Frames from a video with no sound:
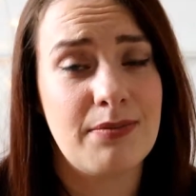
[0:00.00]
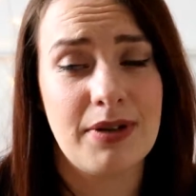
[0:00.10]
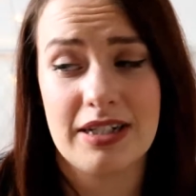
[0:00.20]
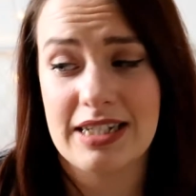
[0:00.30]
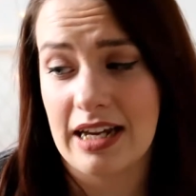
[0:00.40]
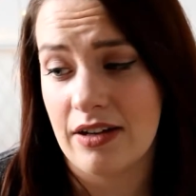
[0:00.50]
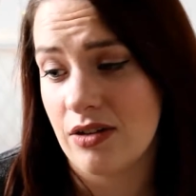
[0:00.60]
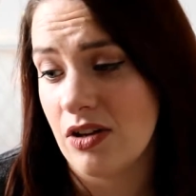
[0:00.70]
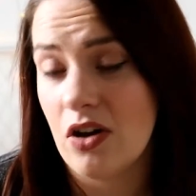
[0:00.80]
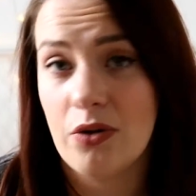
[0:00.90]
burnt down
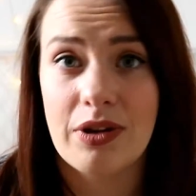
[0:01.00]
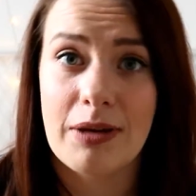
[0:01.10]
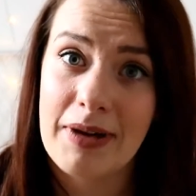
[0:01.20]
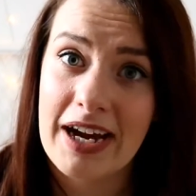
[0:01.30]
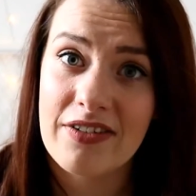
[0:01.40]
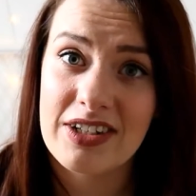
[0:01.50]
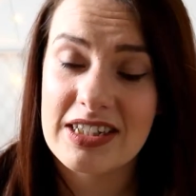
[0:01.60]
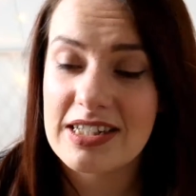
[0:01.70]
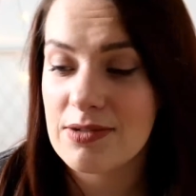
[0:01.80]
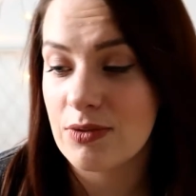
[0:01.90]
along with their
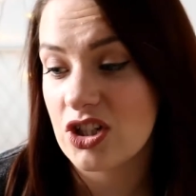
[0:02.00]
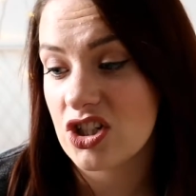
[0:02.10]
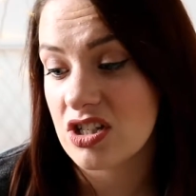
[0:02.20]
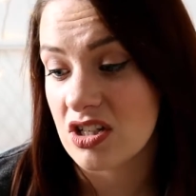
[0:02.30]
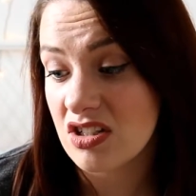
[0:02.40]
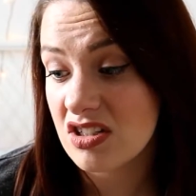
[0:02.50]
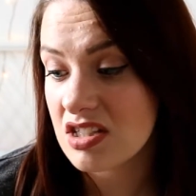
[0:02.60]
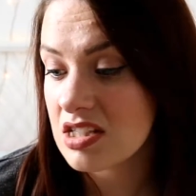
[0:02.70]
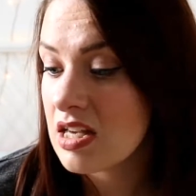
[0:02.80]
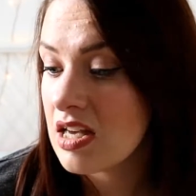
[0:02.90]
parents, which
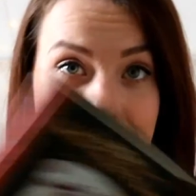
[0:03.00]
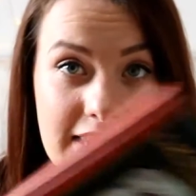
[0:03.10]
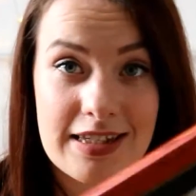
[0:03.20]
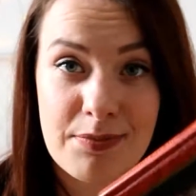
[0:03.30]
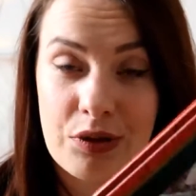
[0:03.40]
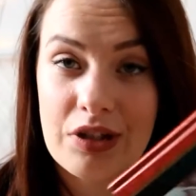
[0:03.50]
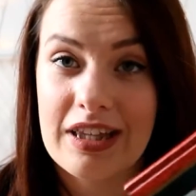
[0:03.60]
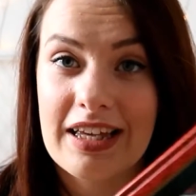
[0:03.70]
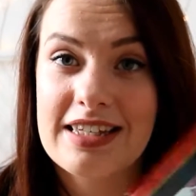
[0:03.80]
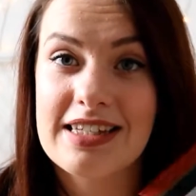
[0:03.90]
sucks. In this book
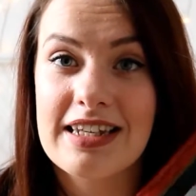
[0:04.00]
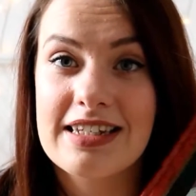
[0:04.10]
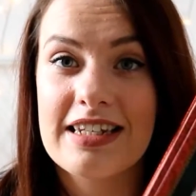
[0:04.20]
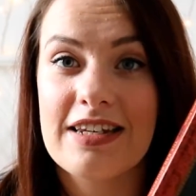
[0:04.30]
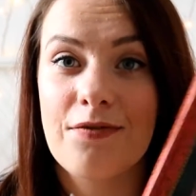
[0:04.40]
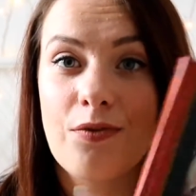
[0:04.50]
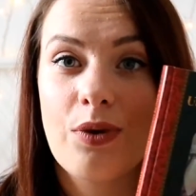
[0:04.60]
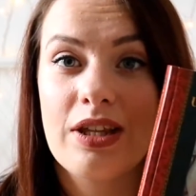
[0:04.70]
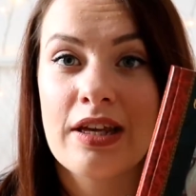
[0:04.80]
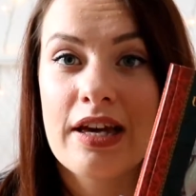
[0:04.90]
they get sent to live
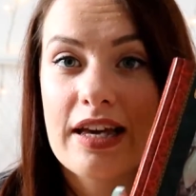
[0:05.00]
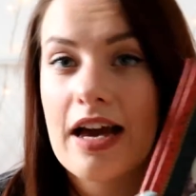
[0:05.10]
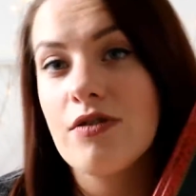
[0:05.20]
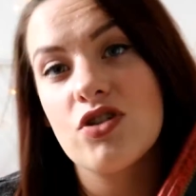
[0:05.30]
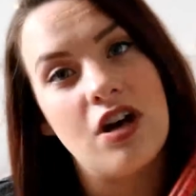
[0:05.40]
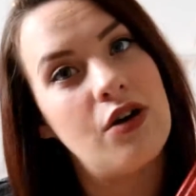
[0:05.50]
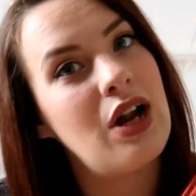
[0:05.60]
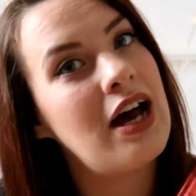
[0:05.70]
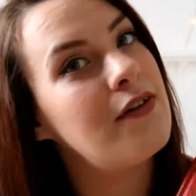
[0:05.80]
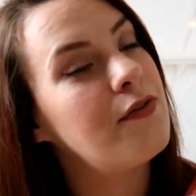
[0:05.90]
with Count
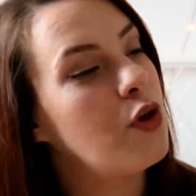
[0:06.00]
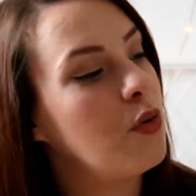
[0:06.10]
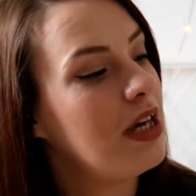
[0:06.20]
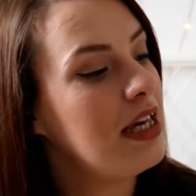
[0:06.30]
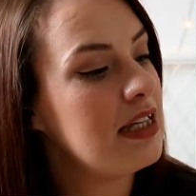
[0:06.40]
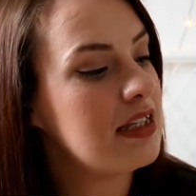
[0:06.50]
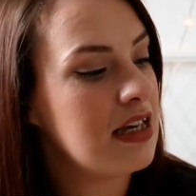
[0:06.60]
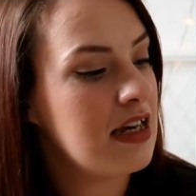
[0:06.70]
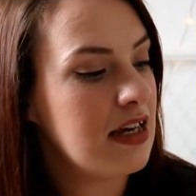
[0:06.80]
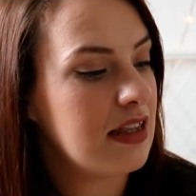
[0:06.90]
Olaf who is
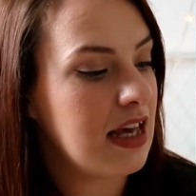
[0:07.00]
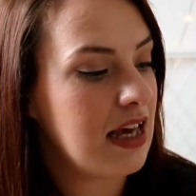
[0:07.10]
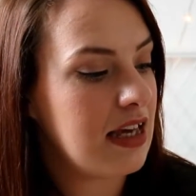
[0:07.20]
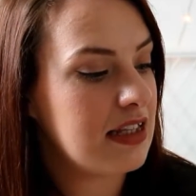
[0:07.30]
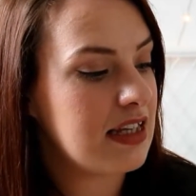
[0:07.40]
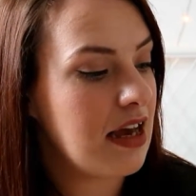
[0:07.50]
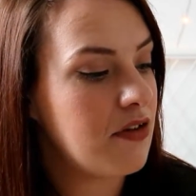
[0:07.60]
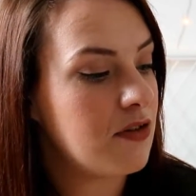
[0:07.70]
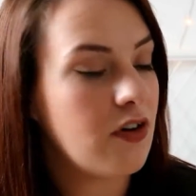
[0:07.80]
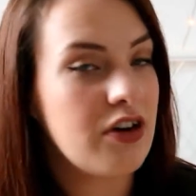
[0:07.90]
their
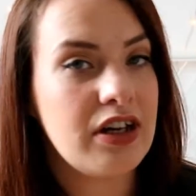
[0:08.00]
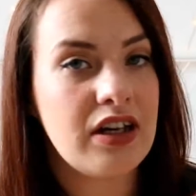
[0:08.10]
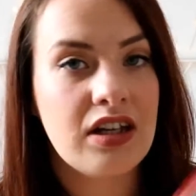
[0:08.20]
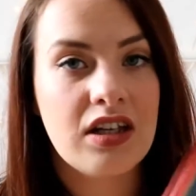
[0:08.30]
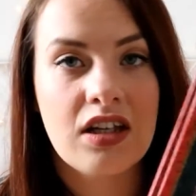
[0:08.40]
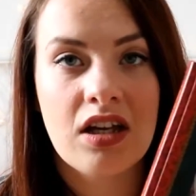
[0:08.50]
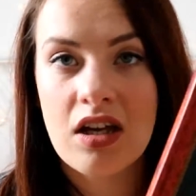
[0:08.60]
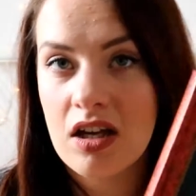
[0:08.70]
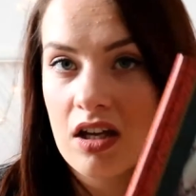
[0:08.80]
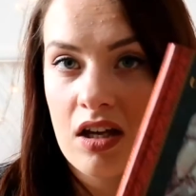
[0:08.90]
terrifying
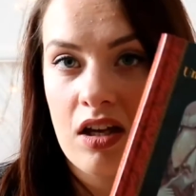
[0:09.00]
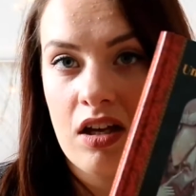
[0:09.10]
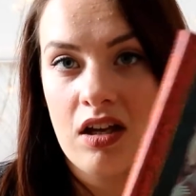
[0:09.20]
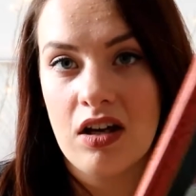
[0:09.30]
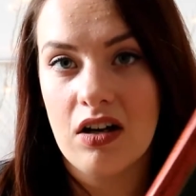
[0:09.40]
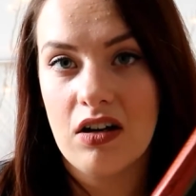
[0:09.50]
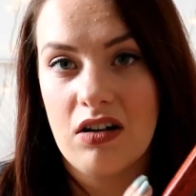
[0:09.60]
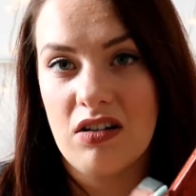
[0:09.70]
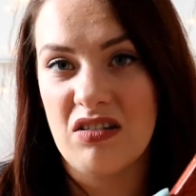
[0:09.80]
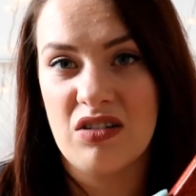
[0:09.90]

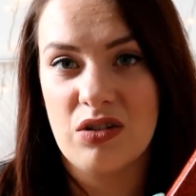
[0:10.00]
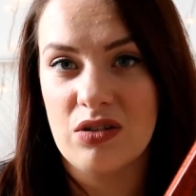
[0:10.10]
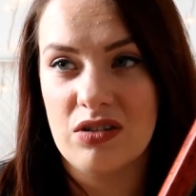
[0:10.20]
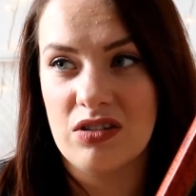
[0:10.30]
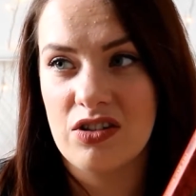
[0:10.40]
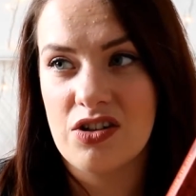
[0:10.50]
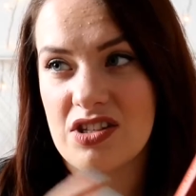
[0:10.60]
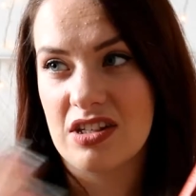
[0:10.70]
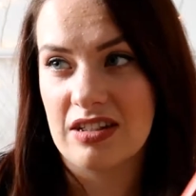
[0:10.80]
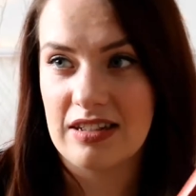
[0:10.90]
uncle,
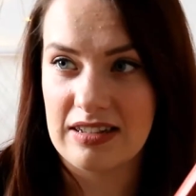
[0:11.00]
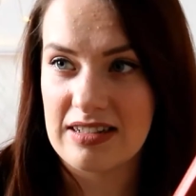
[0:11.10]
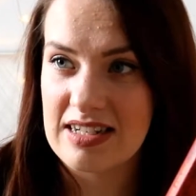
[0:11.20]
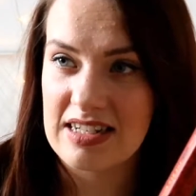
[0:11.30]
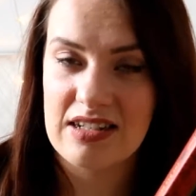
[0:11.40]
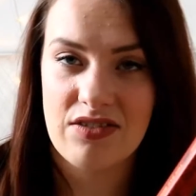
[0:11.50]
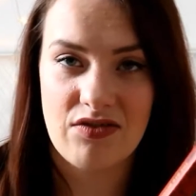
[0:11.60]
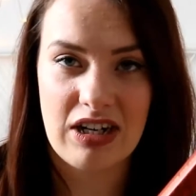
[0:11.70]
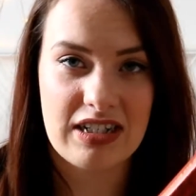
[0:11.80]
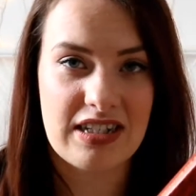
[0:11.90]
cousin, distant
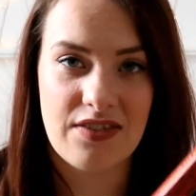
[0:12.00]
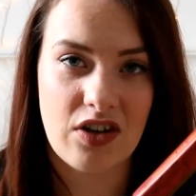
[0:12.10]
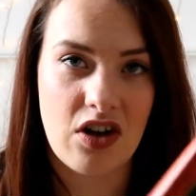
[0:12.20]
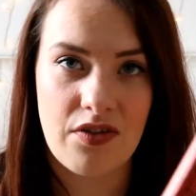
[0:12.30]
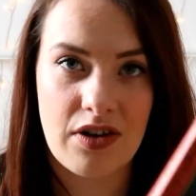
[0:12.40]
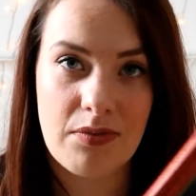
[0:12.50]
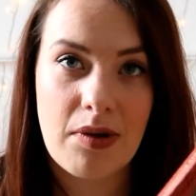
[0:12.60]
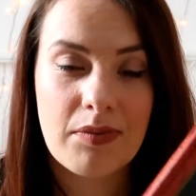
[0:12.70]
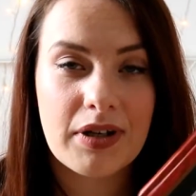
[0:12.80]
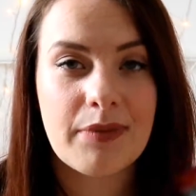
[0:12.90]
relative, I can't really
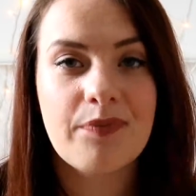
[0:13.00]
remember.